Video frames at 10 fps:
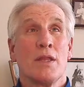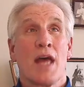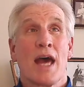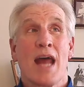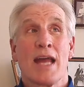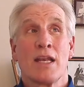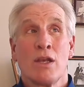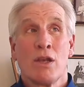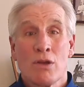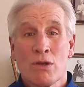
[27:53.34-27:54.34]
that I
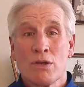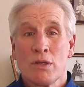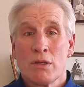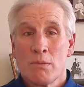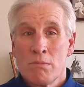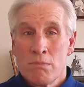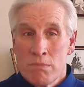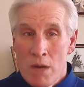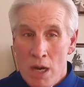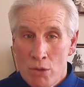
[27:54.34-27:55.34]
learned
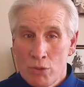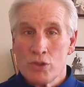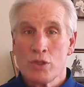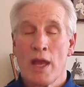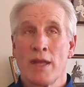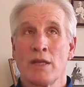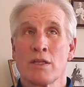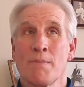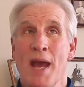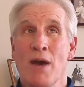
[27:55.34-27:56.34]
most, and
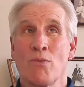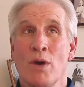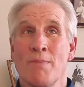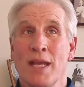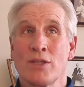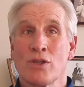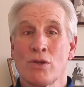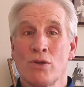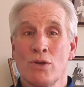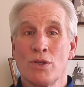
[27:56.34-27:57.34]
it's about what makes a
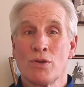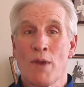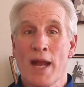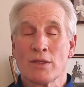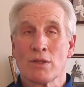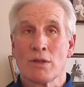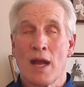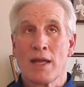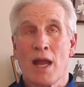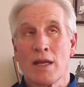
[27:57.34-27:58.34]
good director.
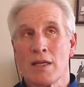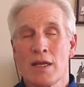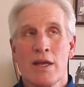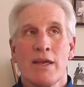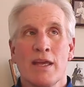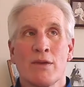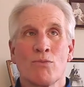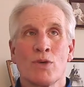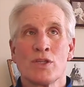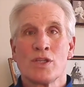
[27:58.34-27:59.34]

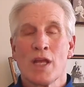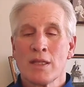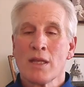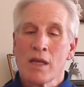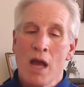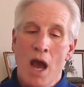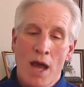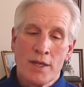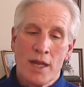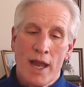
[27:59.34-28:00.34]
It was in the
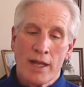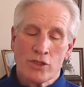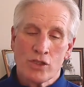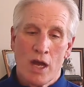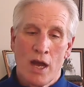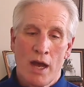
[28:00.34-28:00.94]
context,